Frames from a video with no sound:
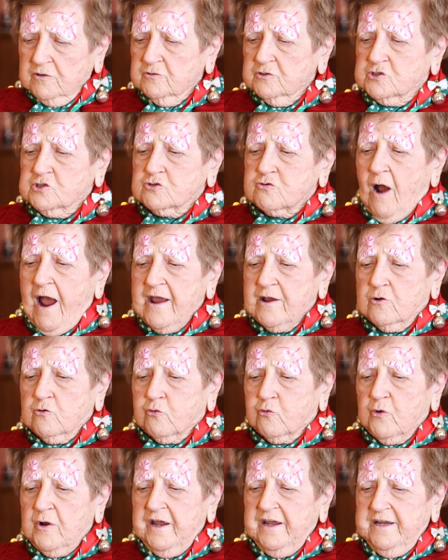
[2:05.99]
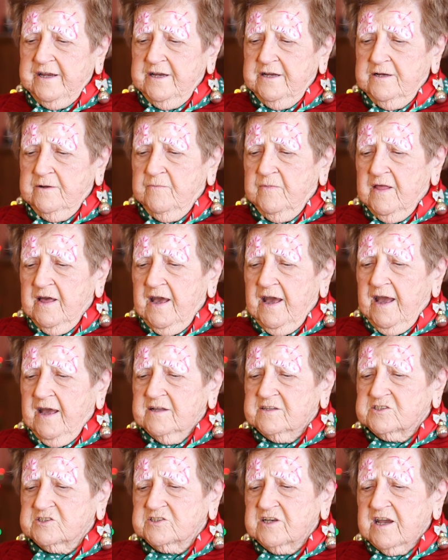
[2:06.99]
gonna try green
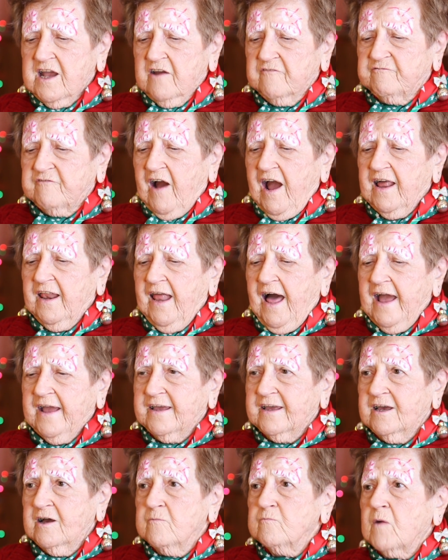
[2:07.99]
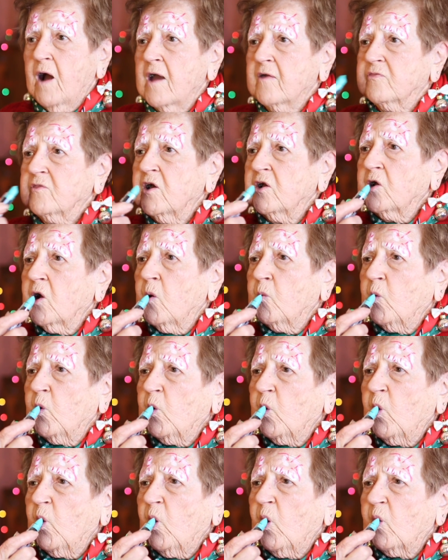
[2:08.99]
and see if I like it. I think I'm
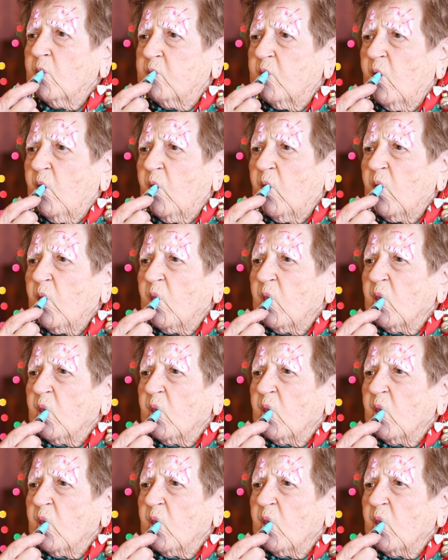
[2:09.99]
gonna love it.